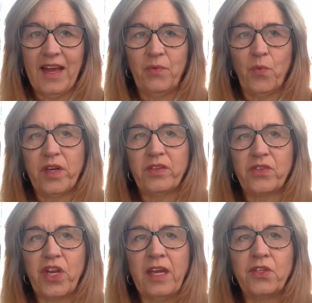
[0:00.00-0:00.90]
and what
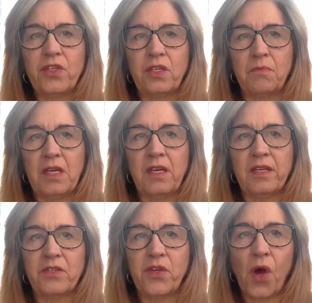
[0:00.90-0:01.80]
has changed in
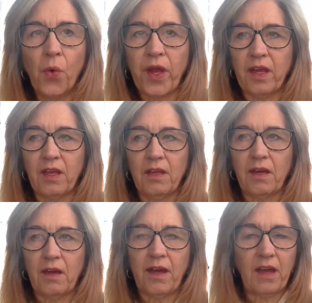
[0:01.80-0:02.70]
me is knowing
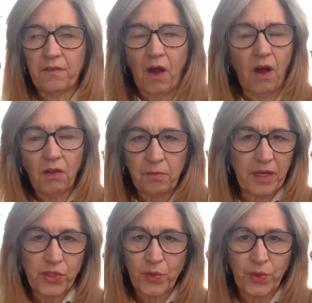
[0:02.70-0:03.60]
I have all of
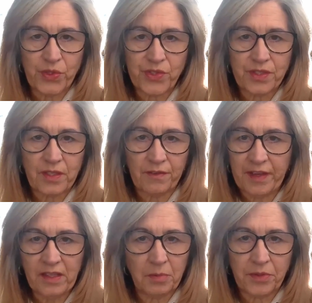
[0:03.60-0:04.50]
my tools
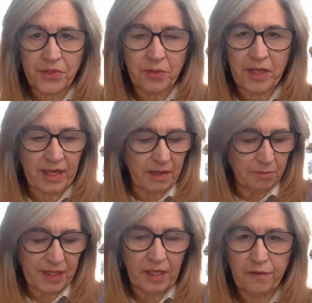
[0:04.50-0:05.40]
available to me. I
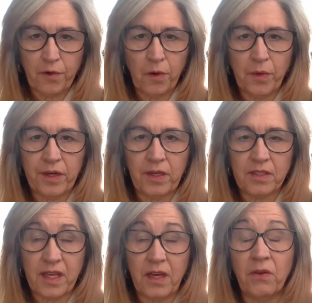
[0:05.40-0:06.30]
can play it forward
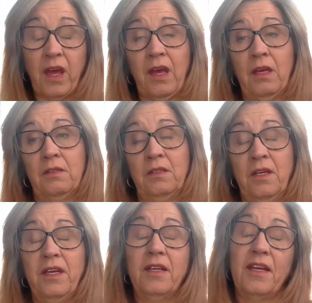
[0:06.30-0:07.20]
and say, okay,
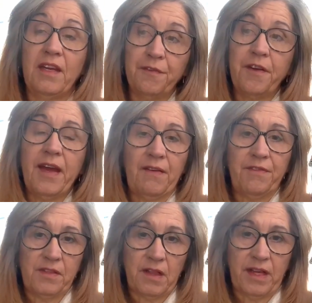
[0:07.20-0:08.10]
if I
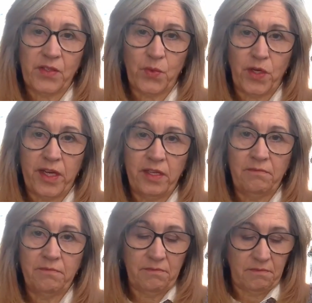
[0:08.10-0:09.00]
have this glass of
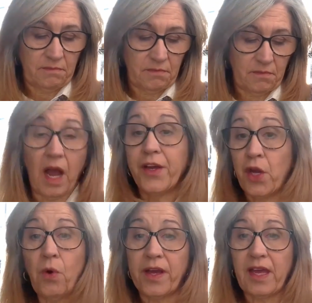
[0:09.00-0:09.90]
wine, I
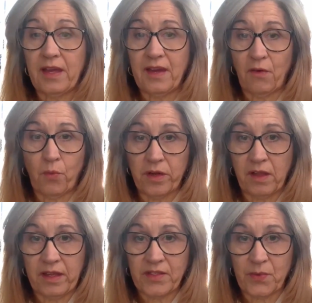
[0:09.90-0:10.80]
know I can't have
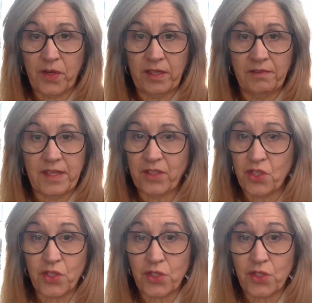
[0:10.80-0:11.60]
one glass of wine. That's